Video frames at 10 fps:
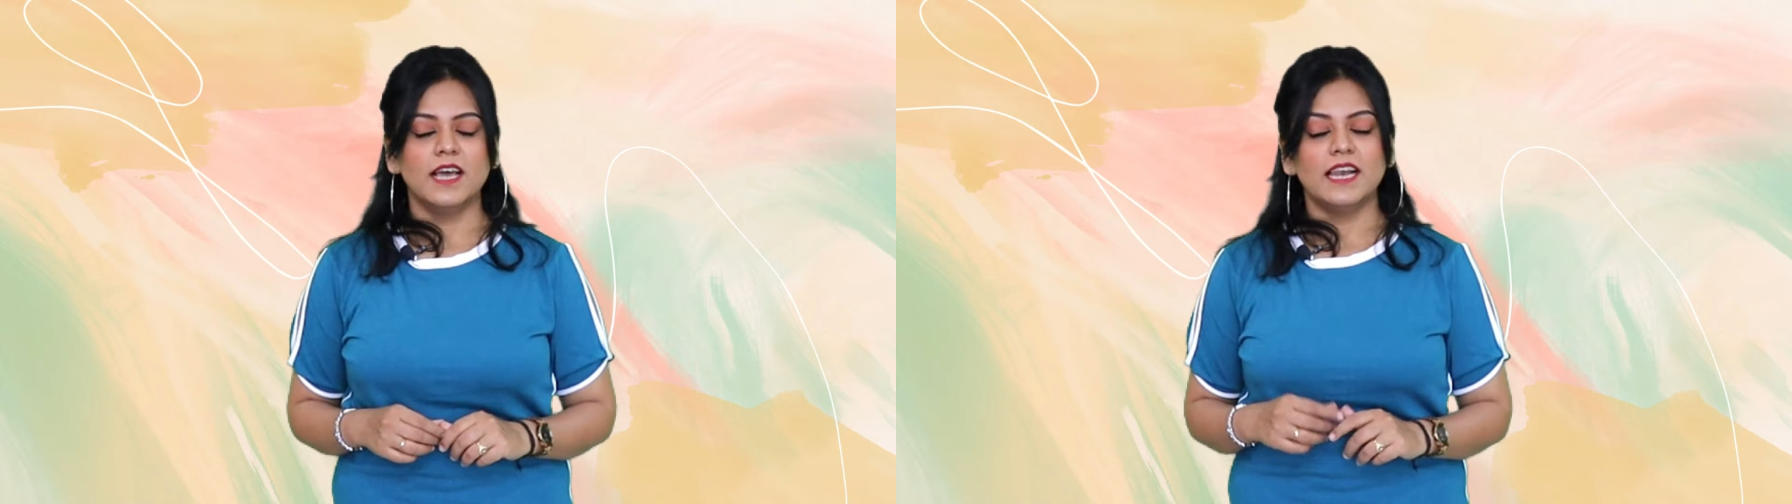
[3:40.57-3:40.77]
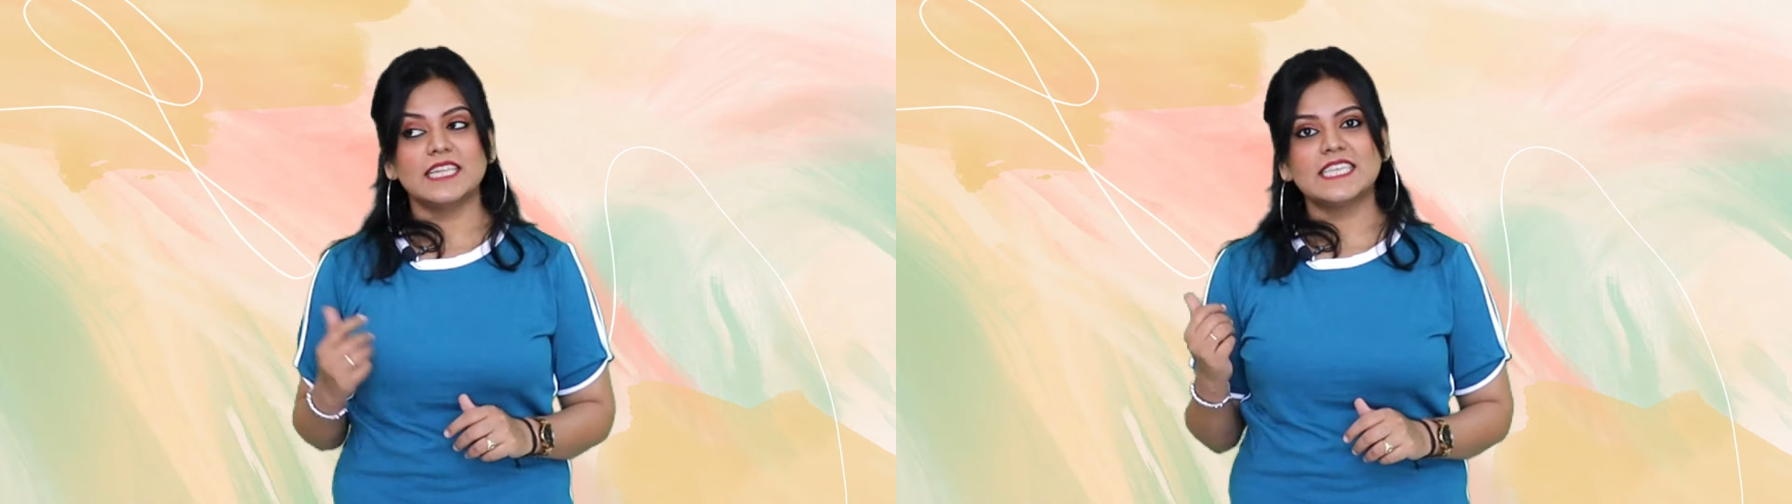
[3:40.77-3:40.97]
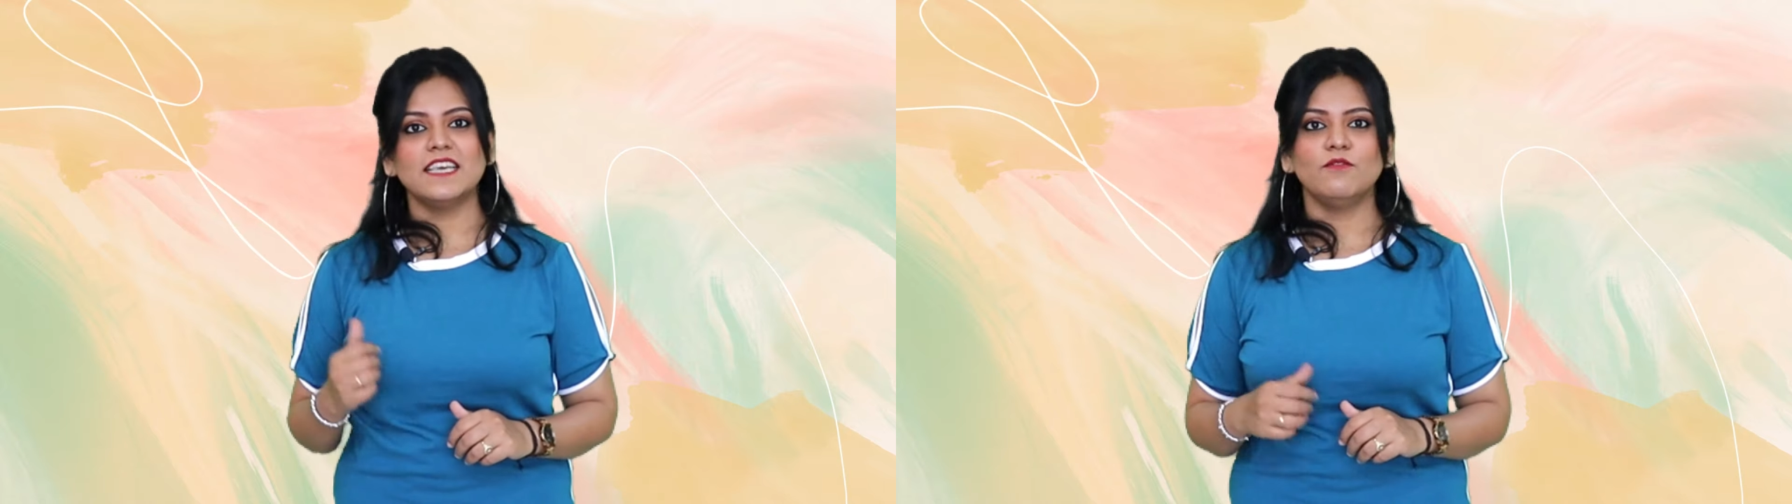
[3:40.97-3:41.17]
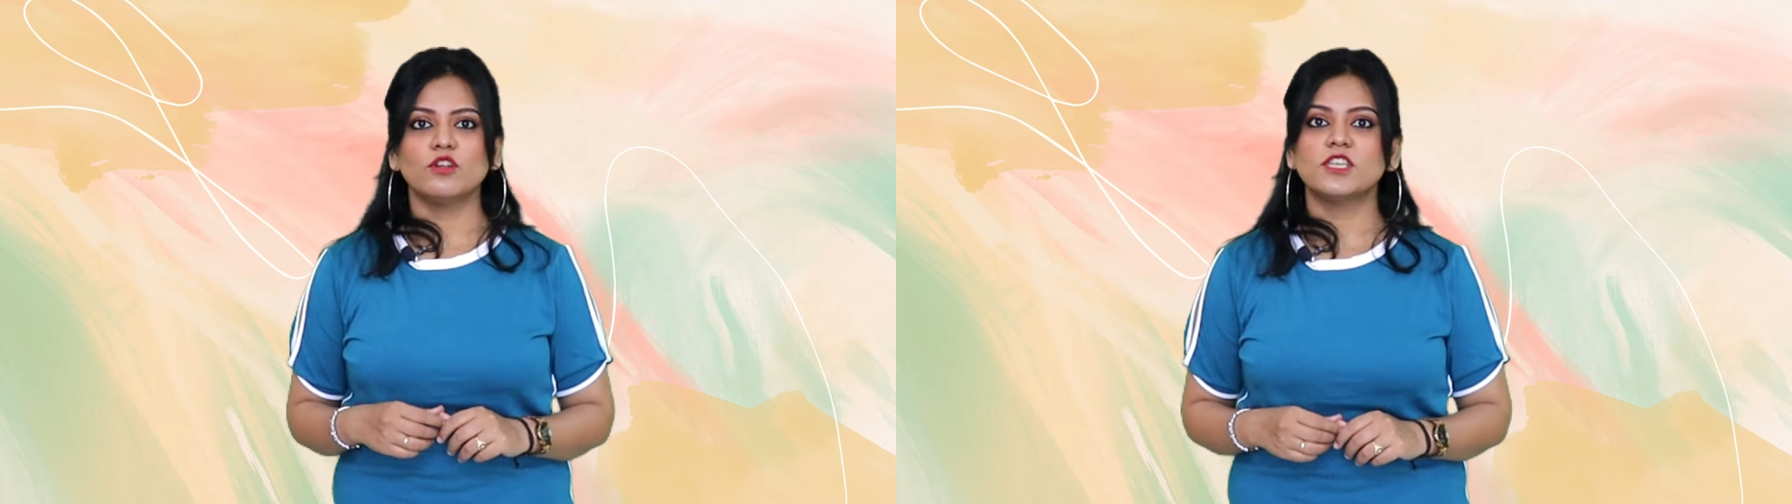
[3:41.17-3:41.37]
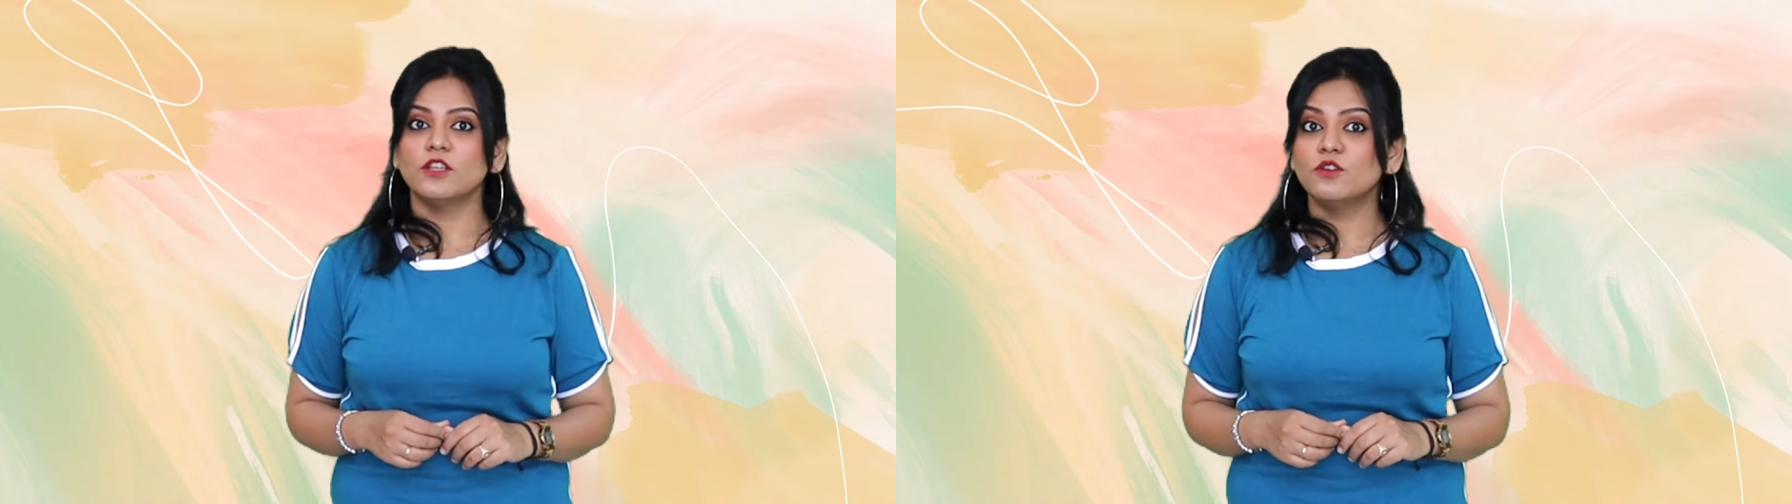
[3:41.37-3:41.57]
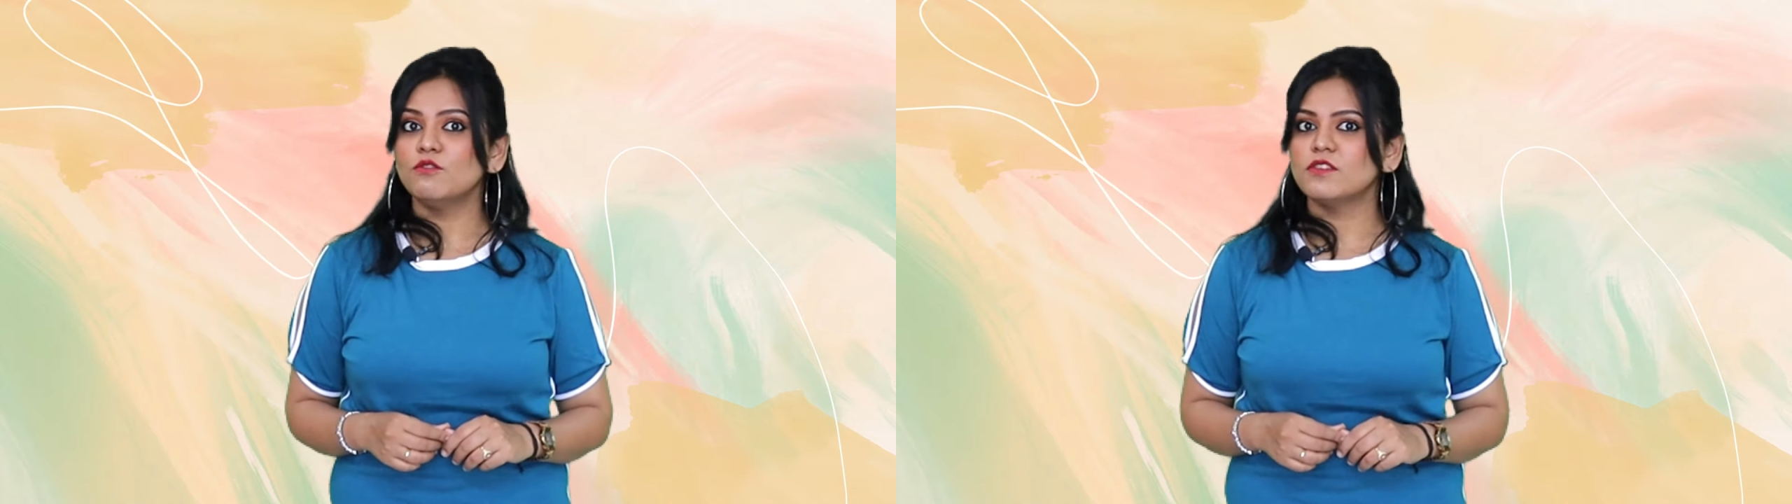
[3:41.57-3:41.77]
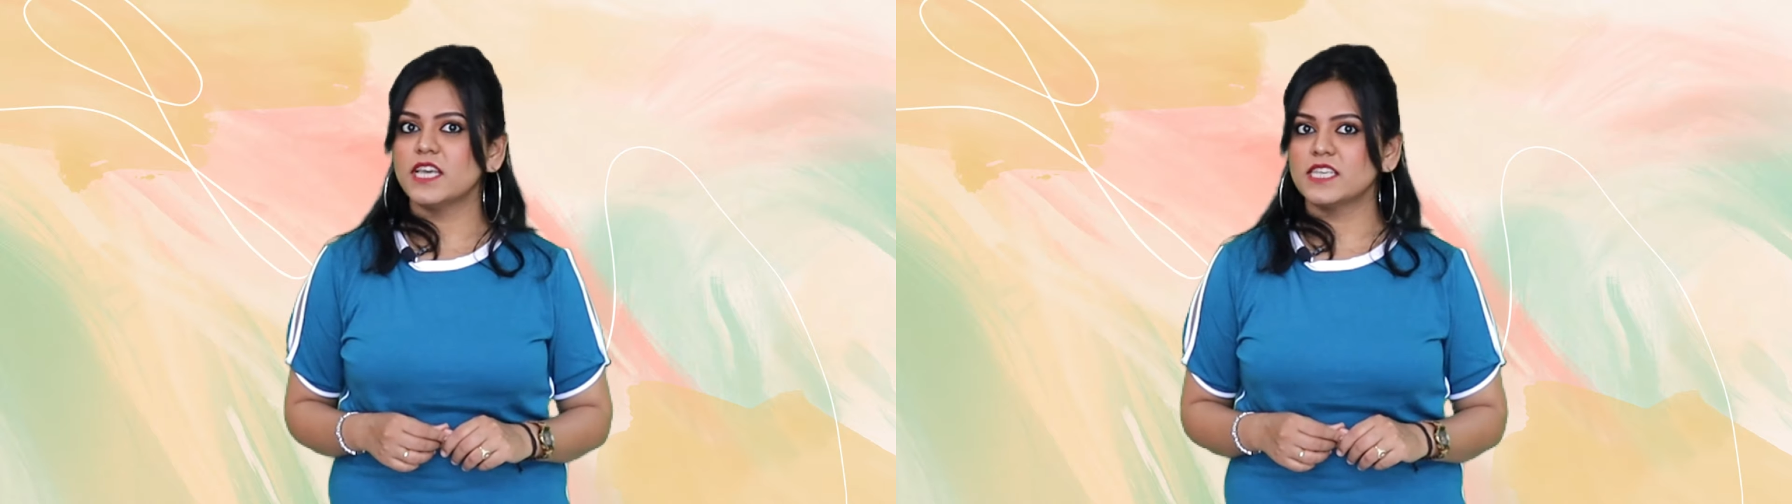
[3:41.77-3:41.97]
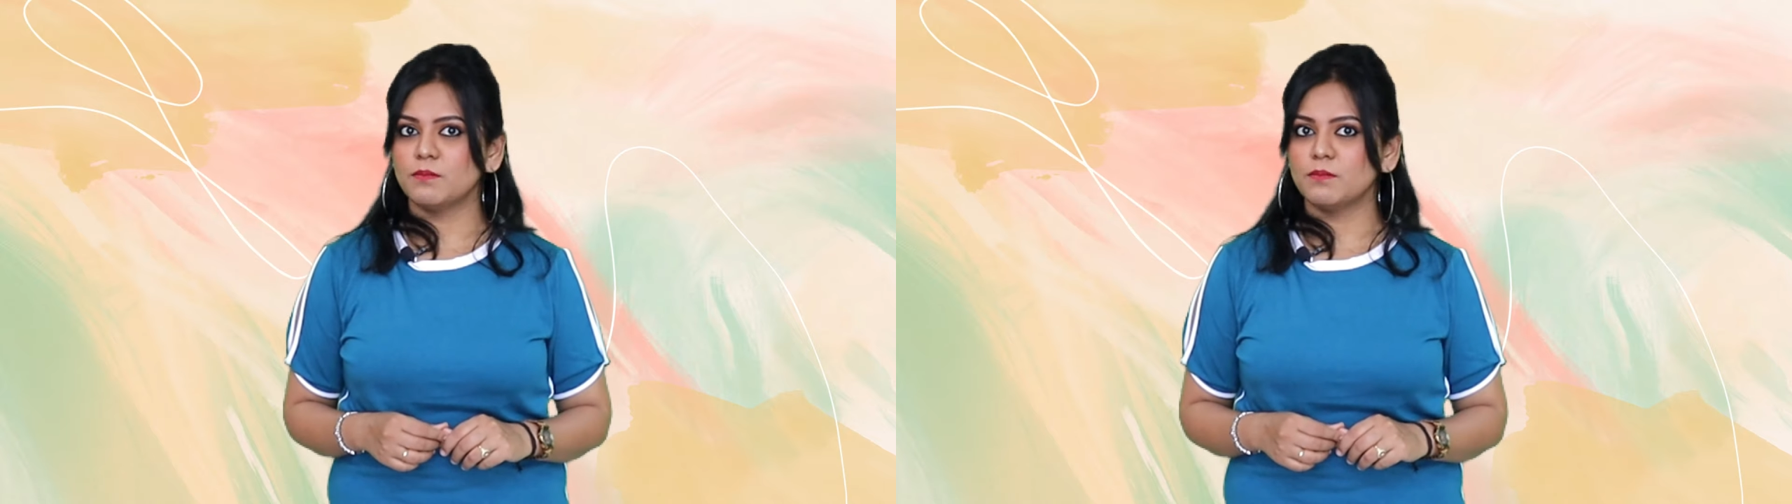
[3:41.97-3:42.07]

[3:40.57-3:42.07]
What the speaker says: Let's see what Sadhguru says